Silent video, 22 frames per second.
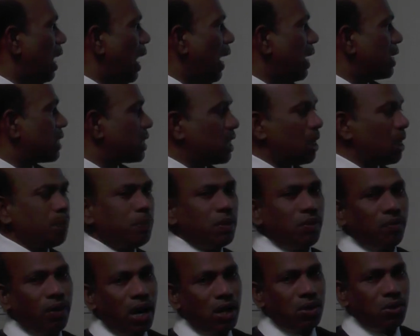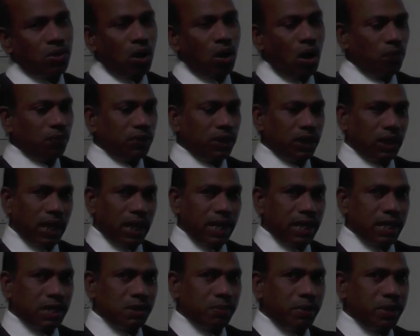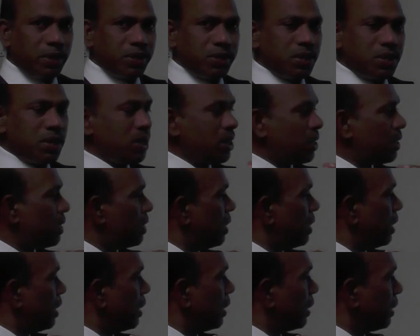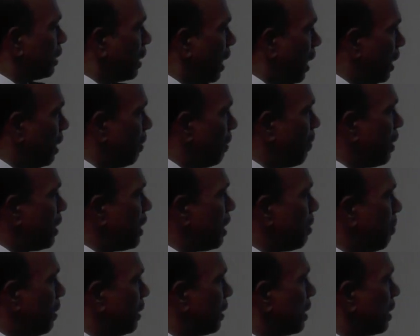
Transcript: and Cp value of the drainage basin. Then divided by